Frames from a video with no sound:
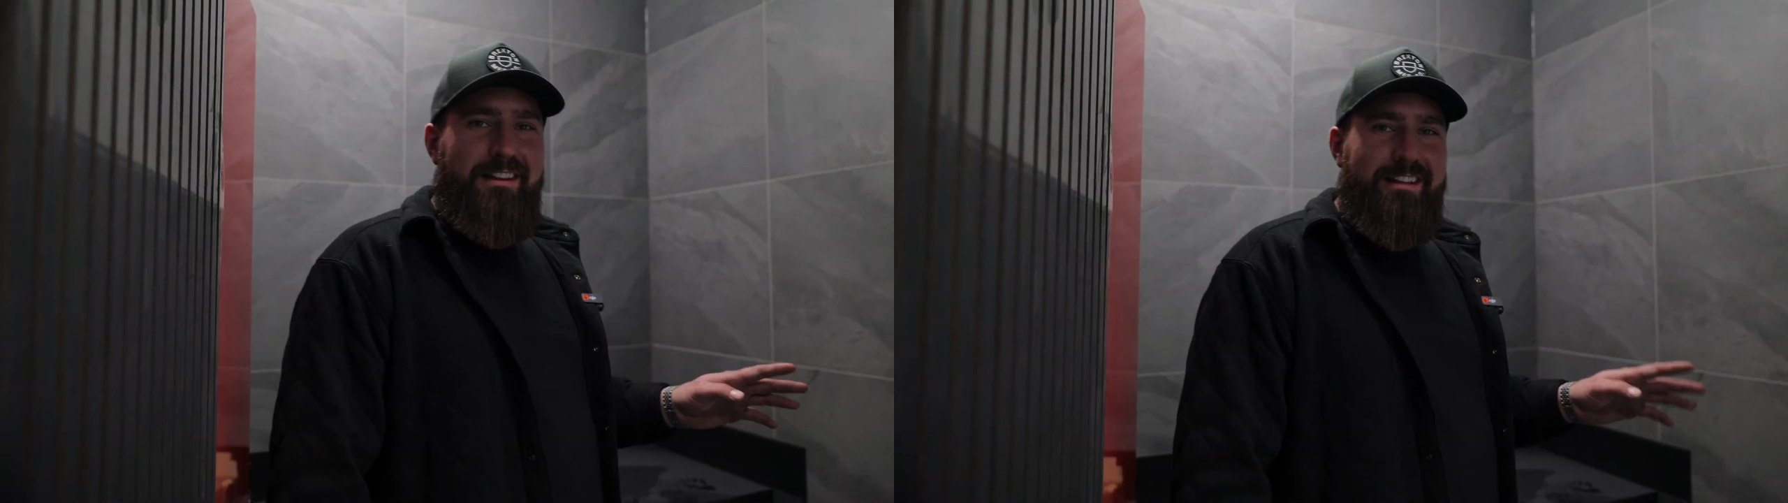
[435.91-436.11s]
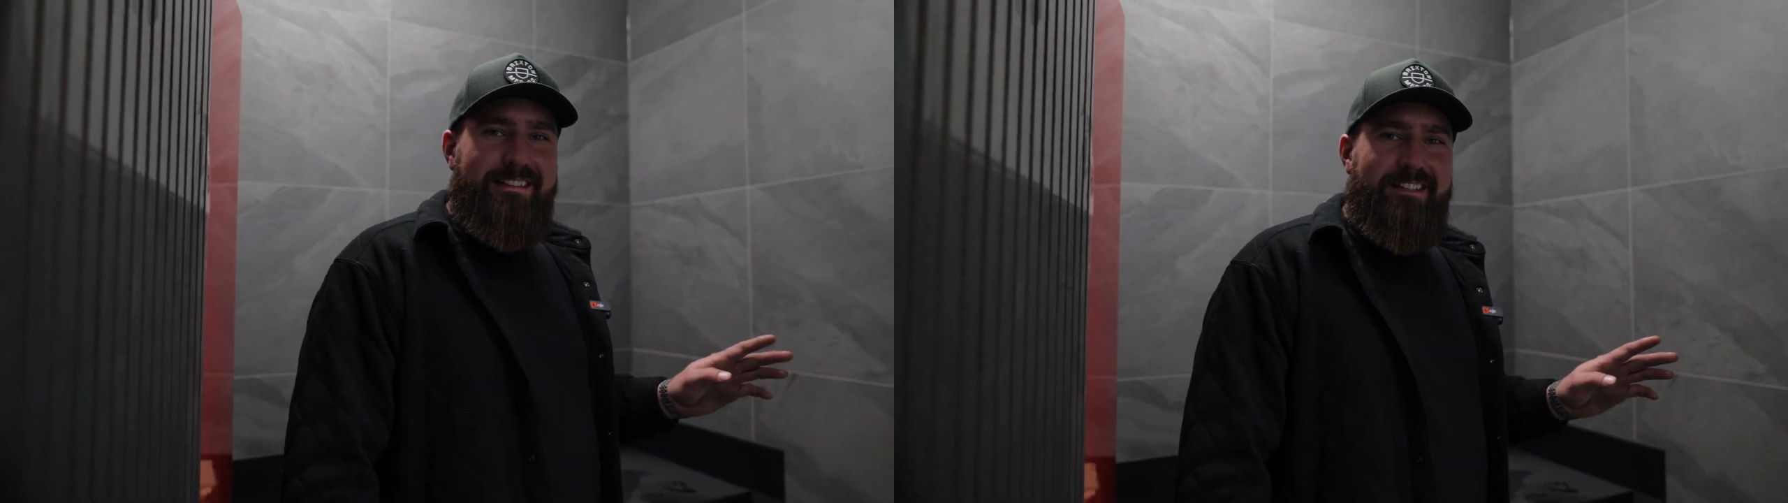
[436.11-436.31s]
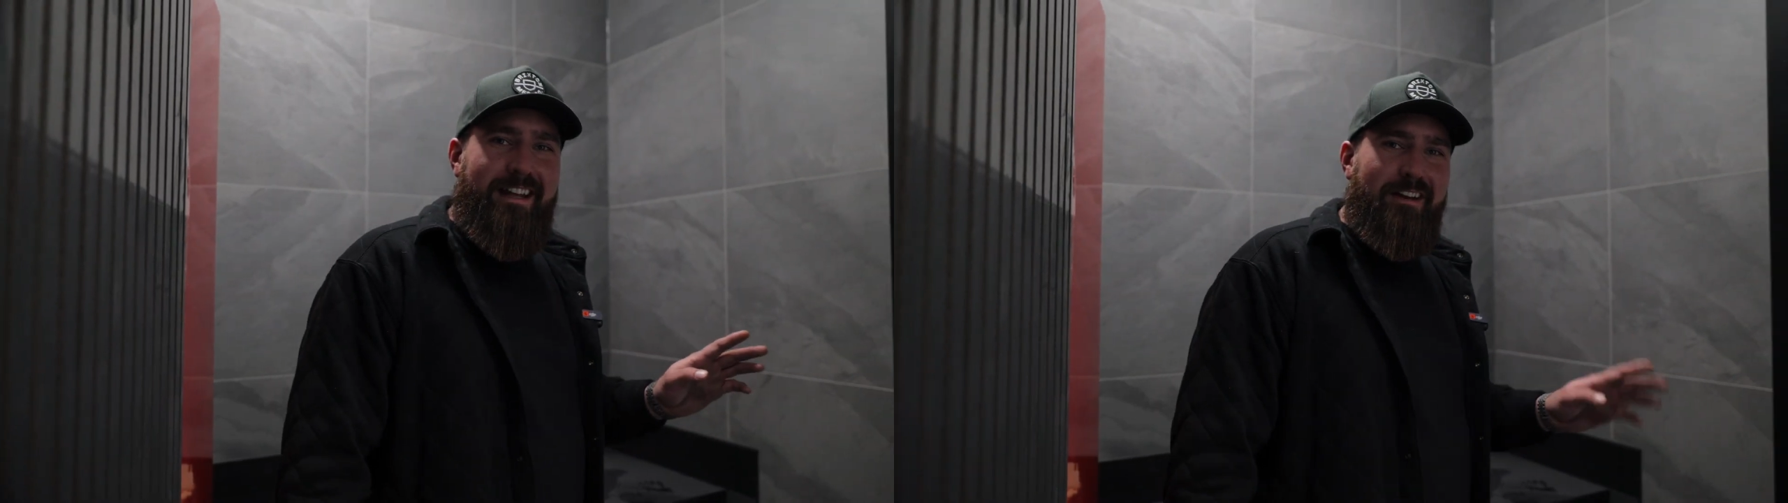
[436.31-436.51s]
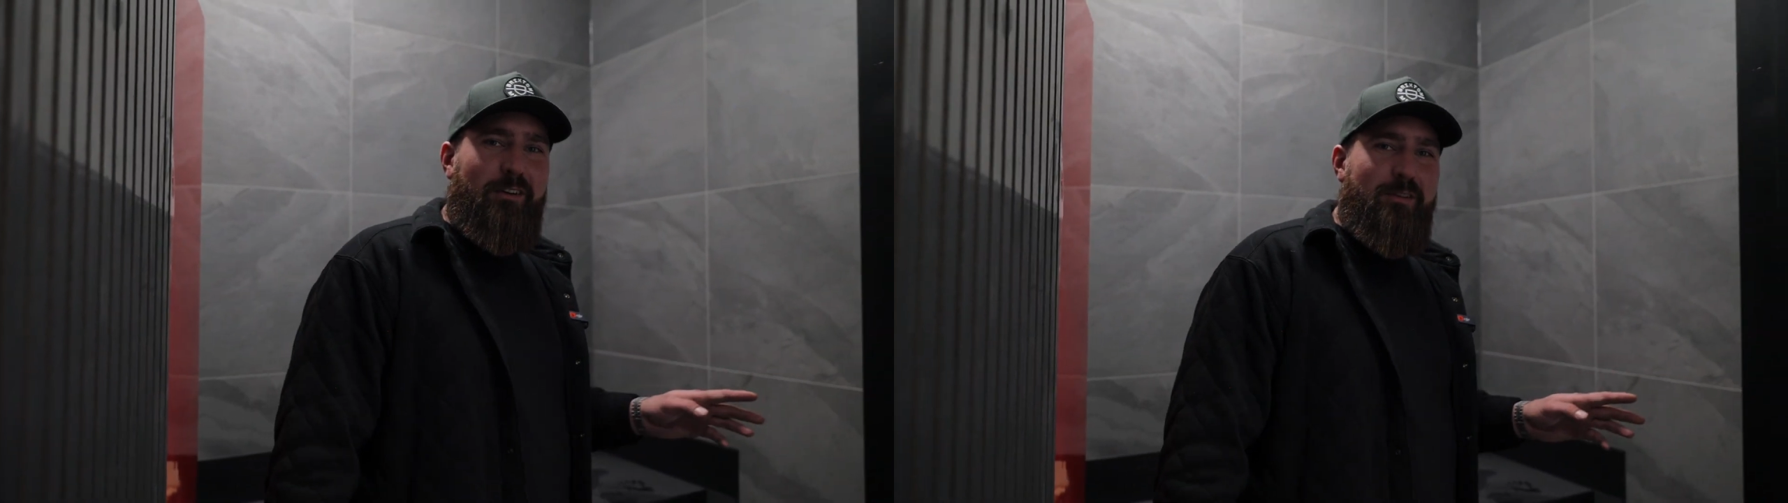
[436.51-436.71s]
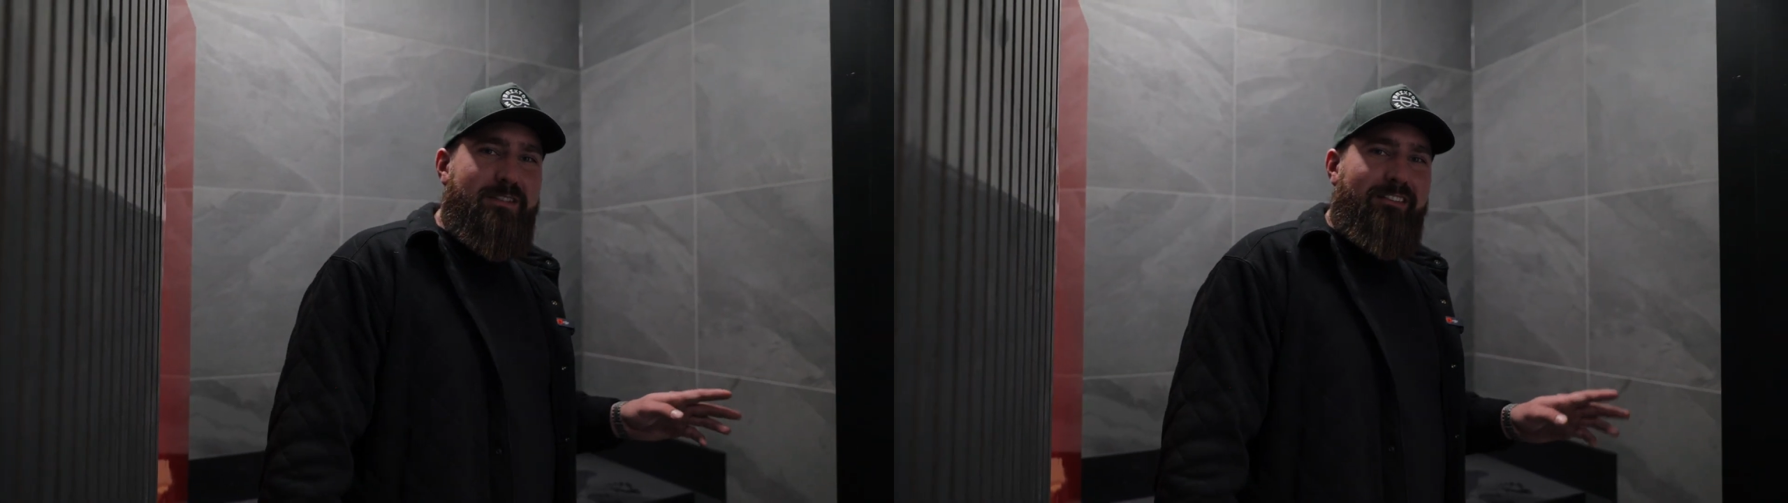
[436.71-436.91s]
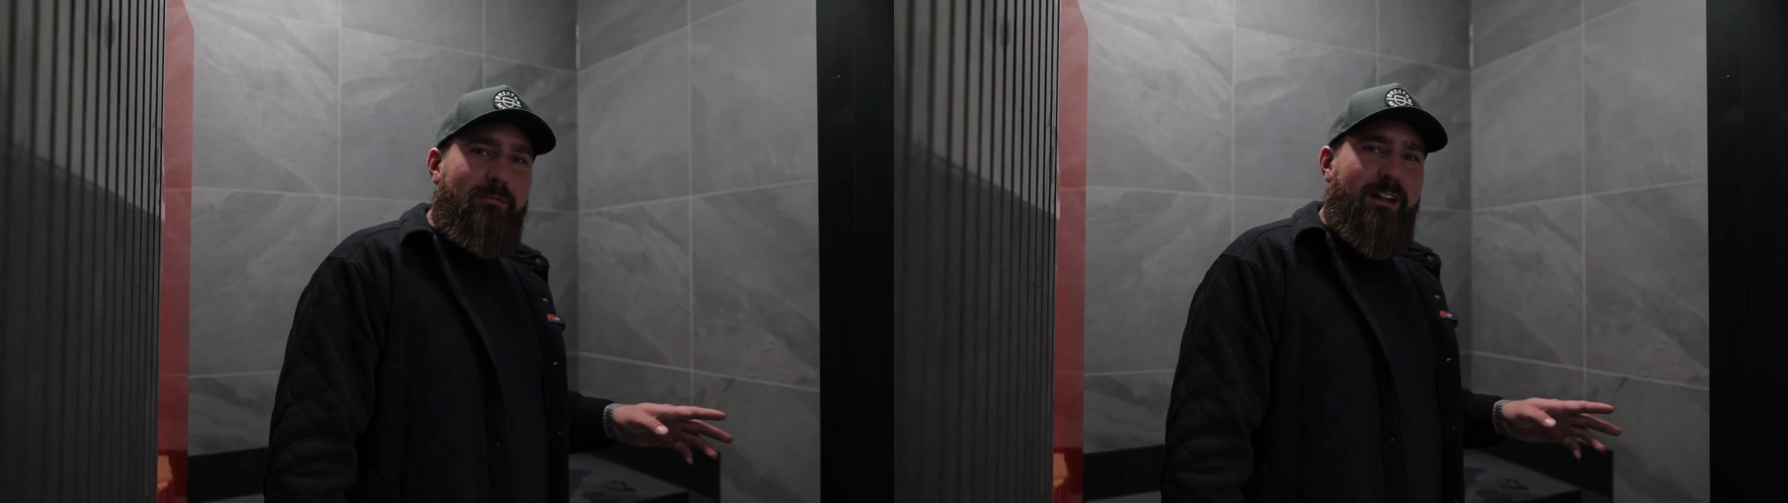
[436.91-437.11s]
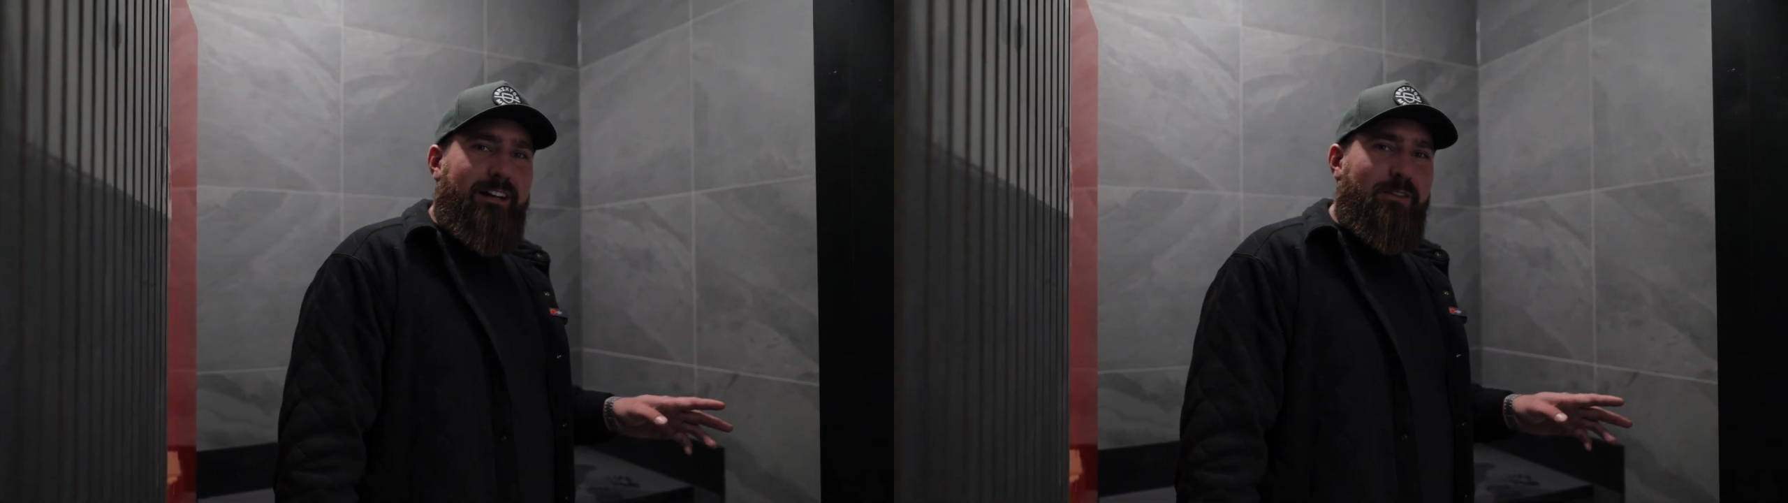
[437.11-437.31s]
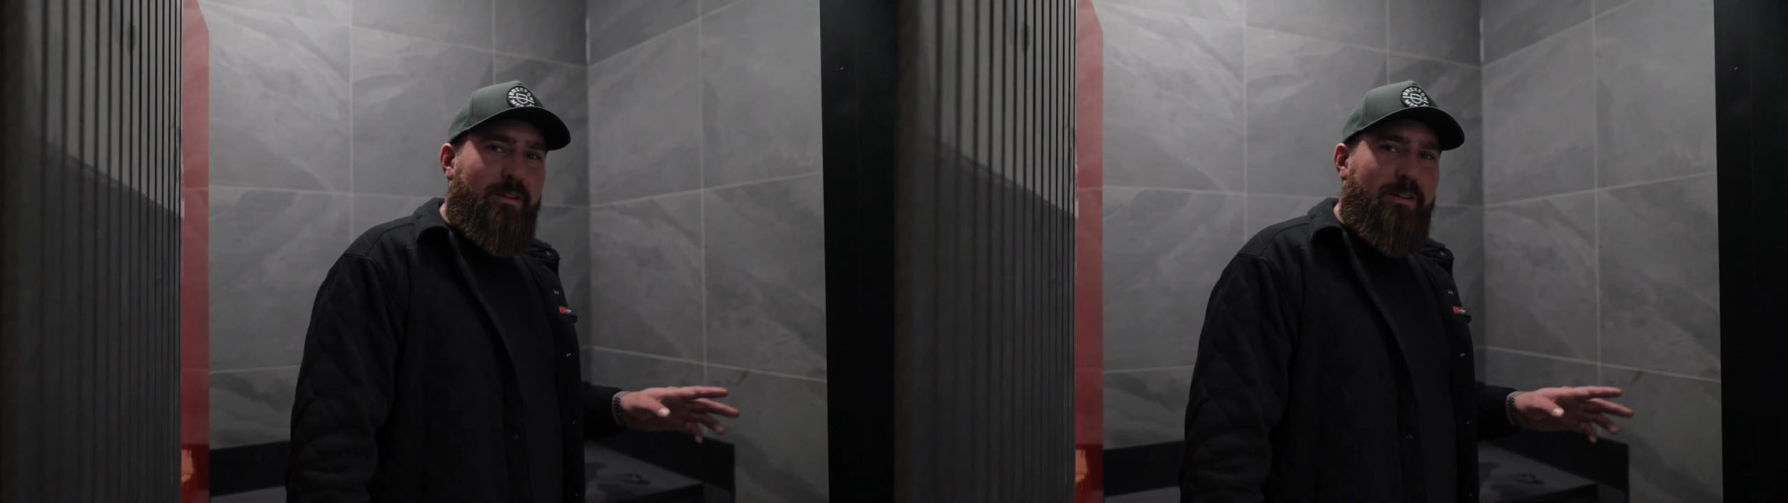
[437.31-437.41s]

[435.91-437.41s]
I think it's kind of gross to have a black